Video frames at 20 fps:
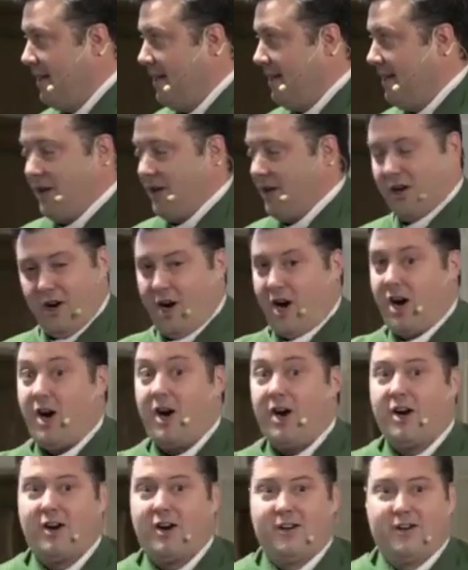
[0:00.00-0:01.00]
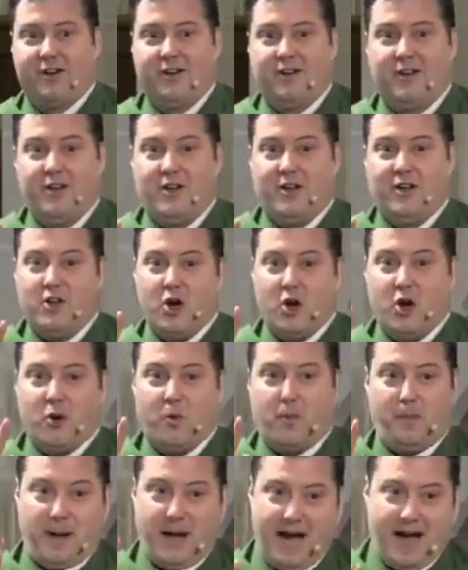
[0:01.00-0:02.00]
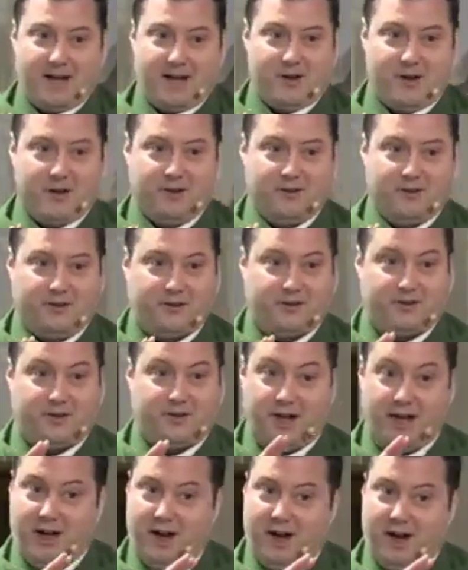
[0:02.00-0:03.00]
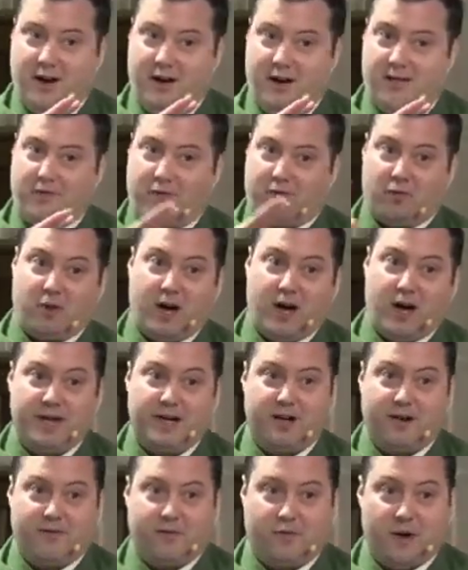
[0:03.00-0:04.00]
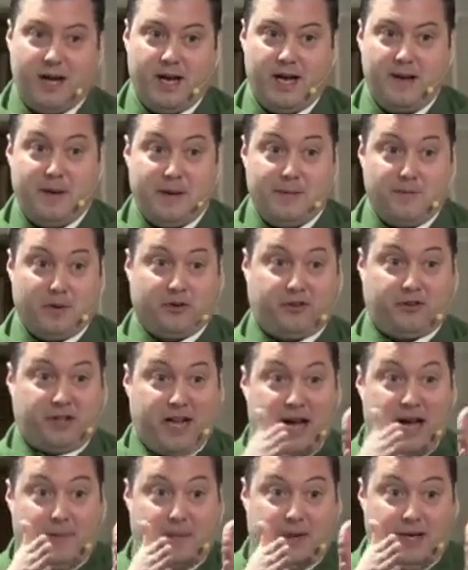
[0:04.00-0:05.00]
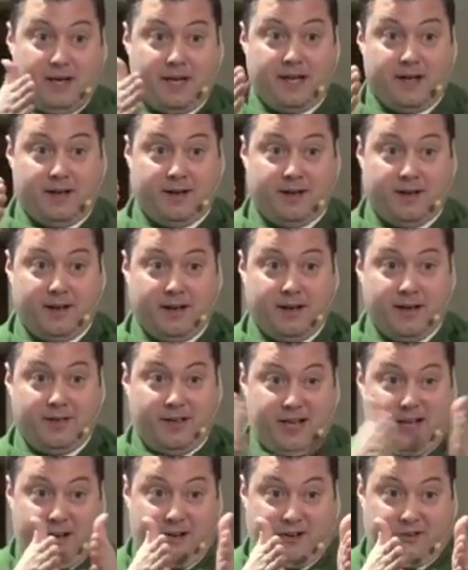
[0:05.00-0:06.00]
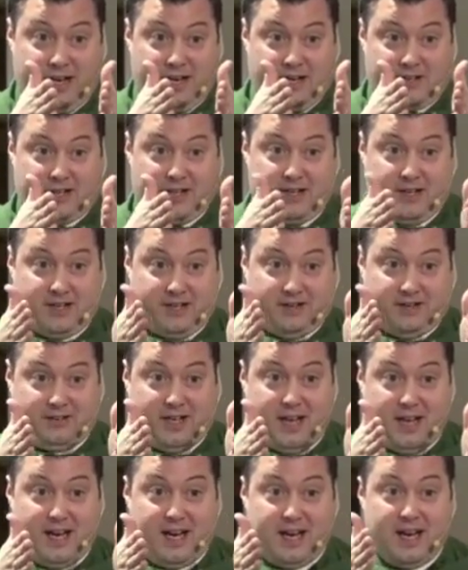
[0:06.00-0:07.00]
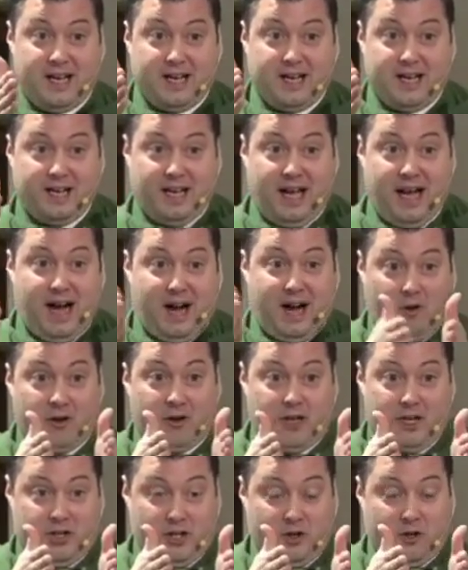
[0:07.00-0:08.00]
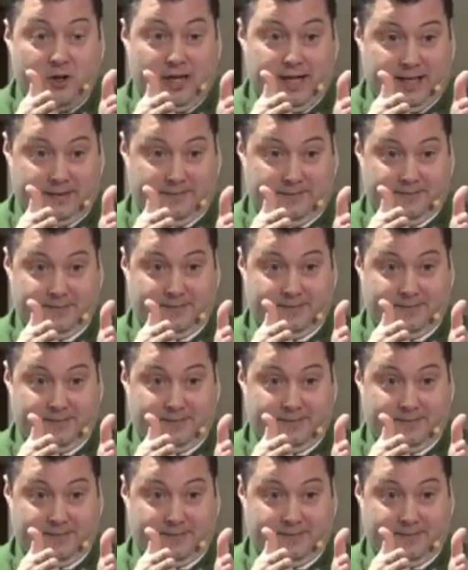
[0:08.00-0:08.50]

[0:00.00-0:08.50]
There are no patterns of right of way. People stop in the intersection to say, how are you doing?